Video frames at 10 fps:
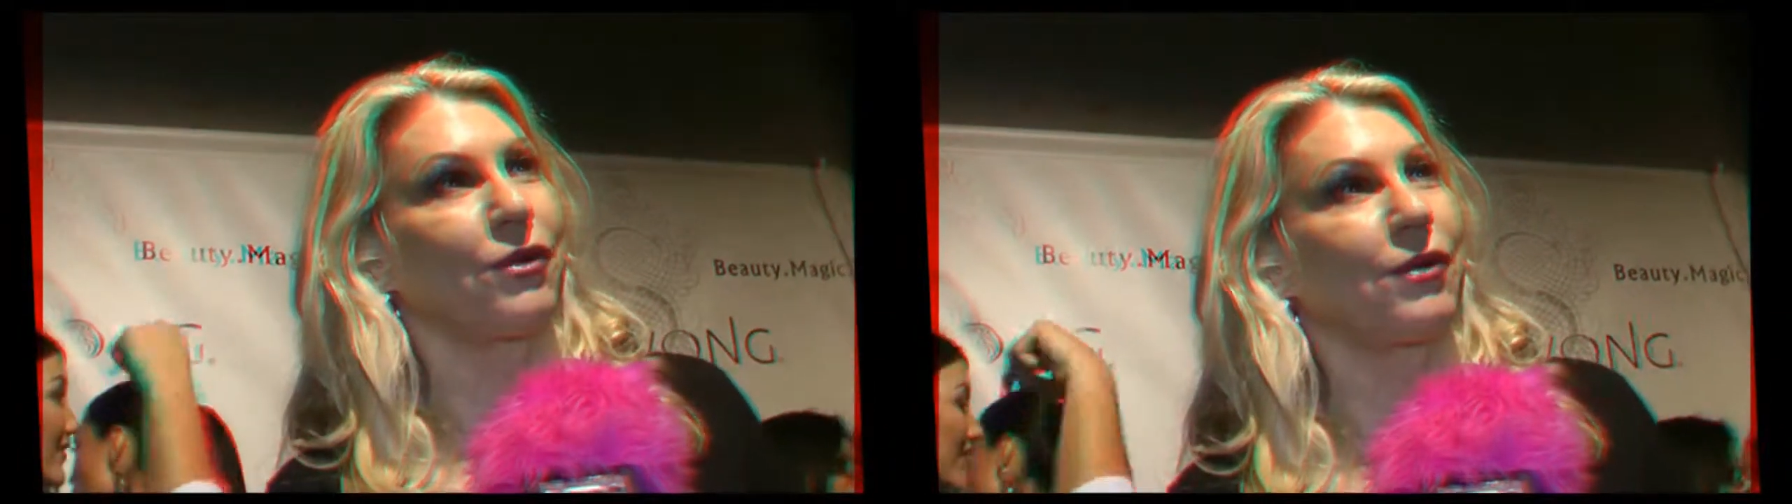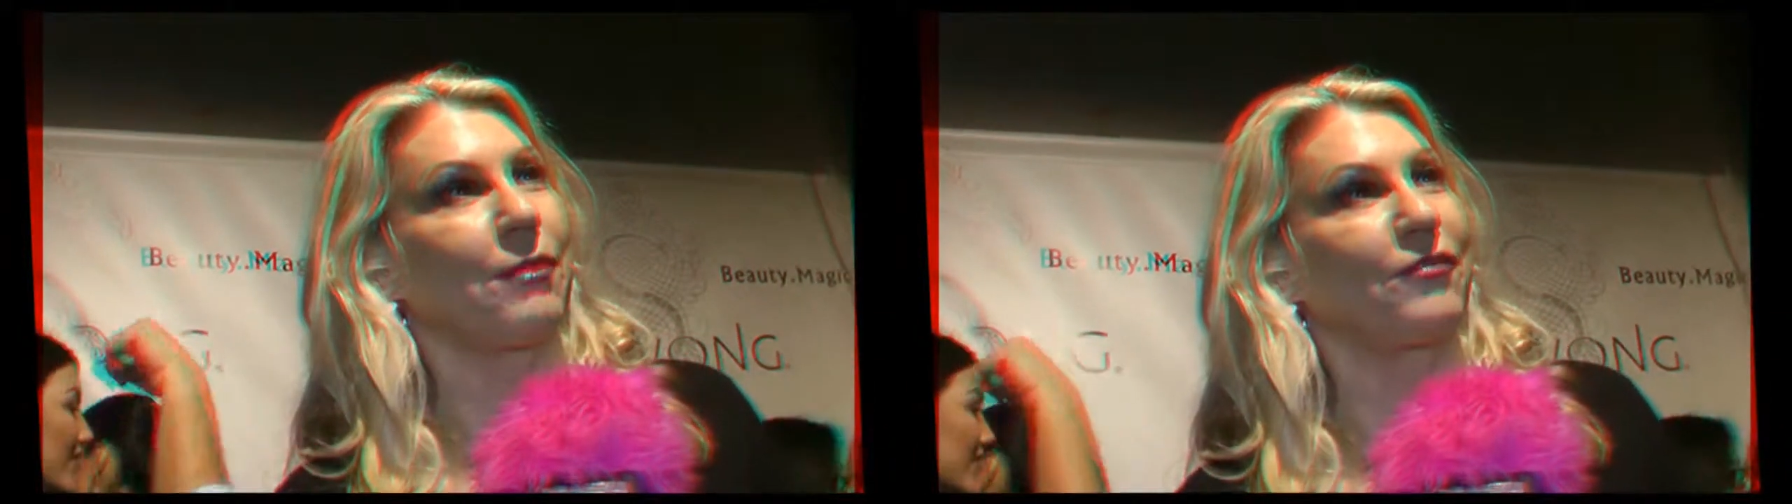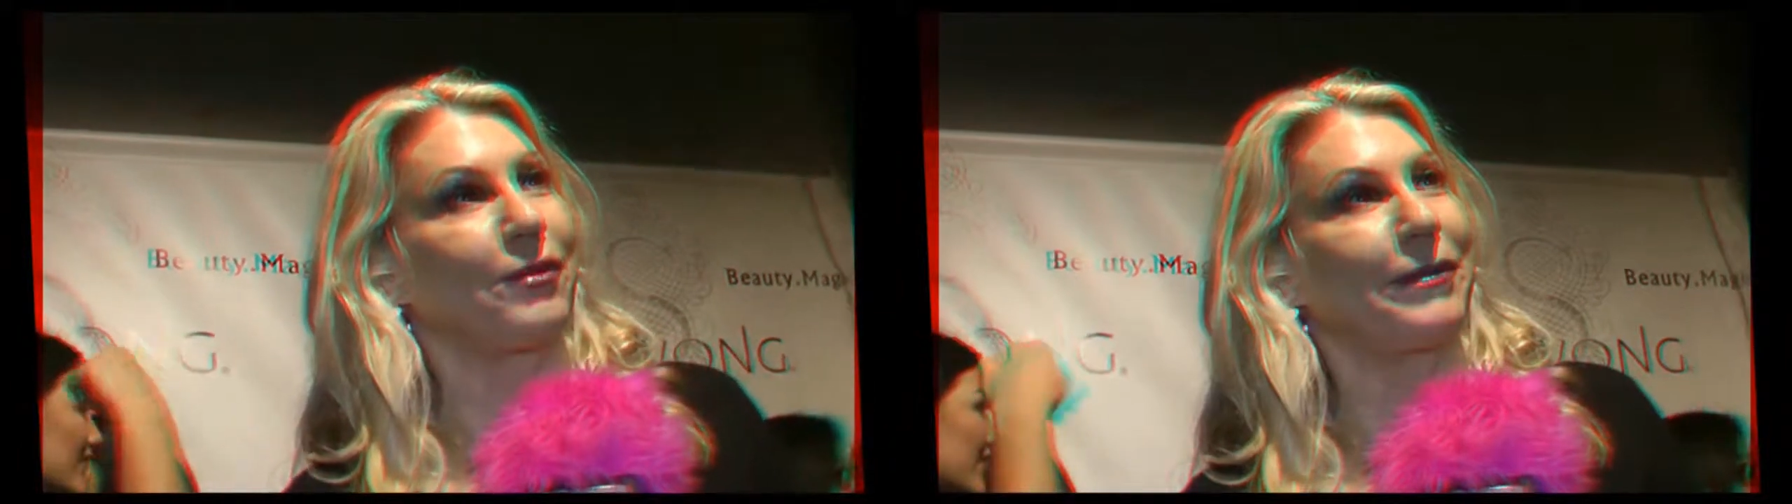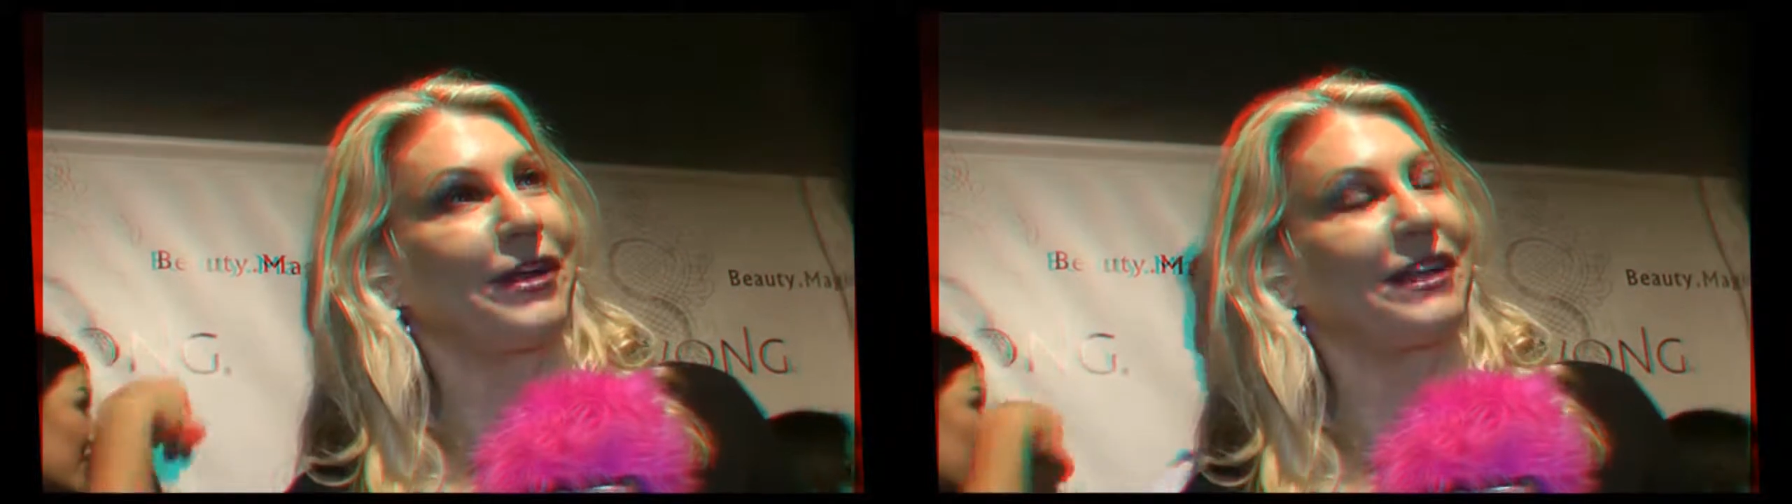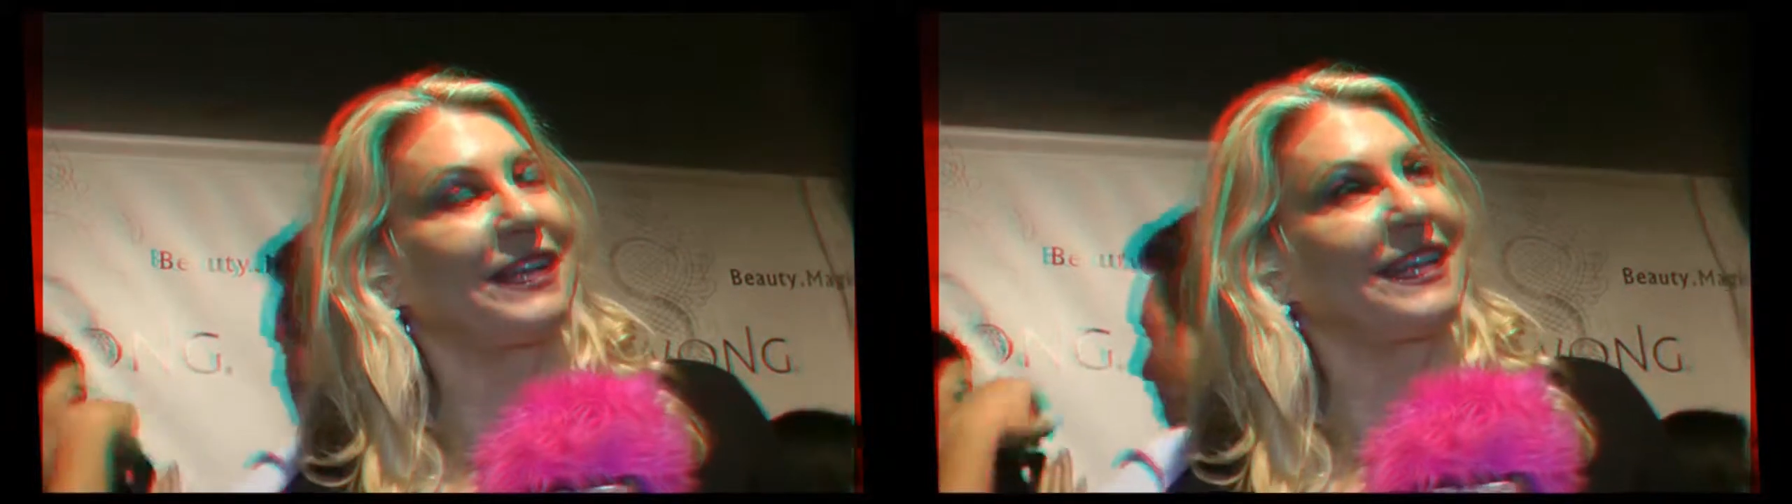program for
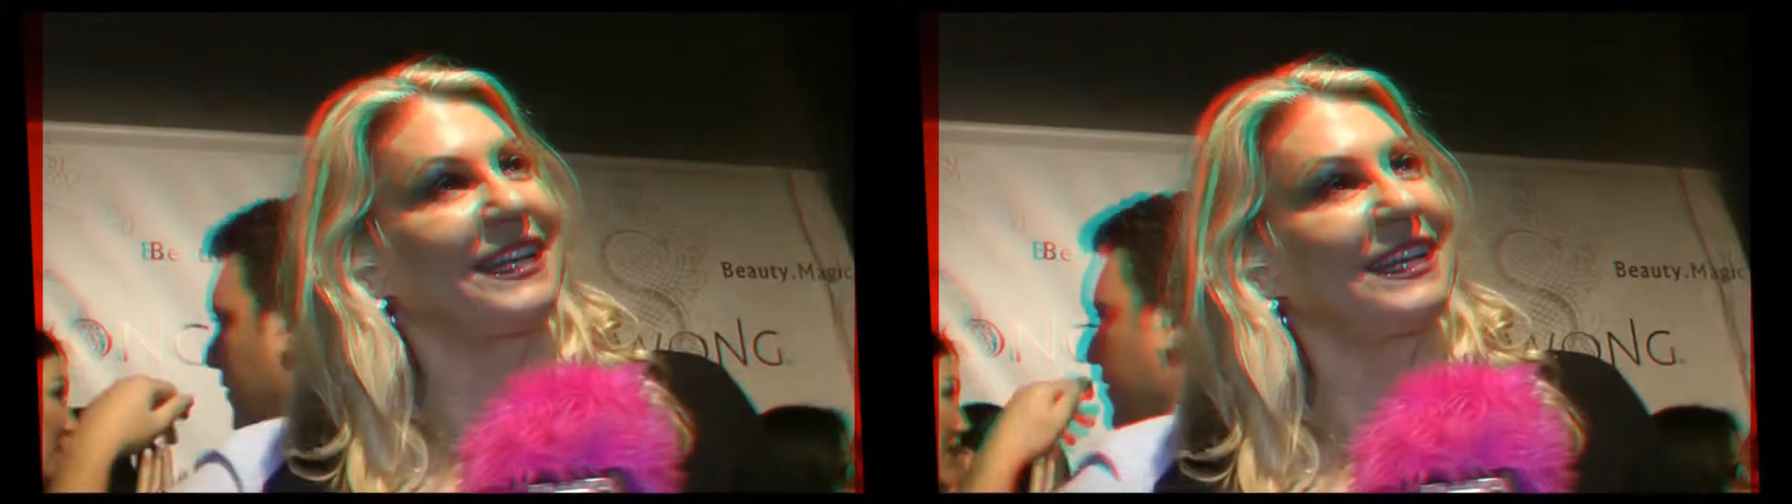American